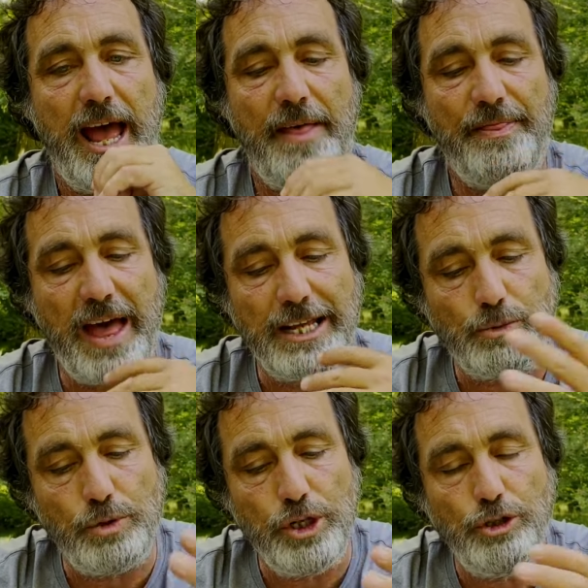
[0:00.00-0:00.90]
And
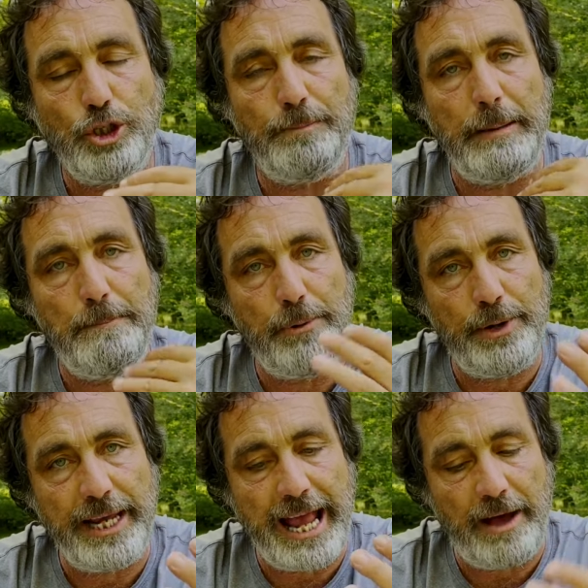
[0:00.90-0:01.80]
that's what you should be
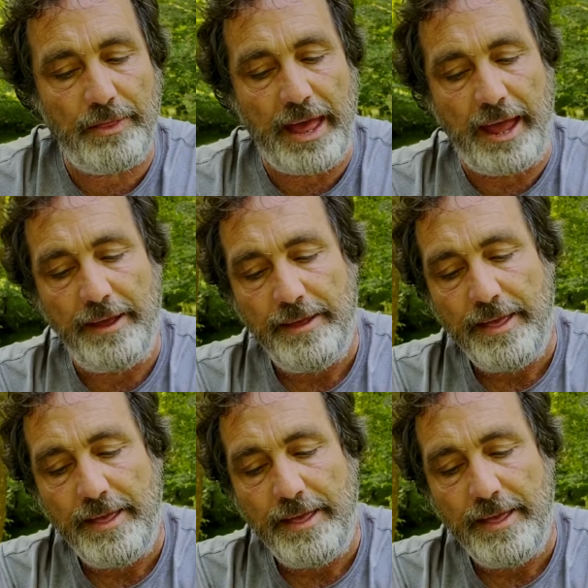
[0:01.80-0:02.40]
putting out there.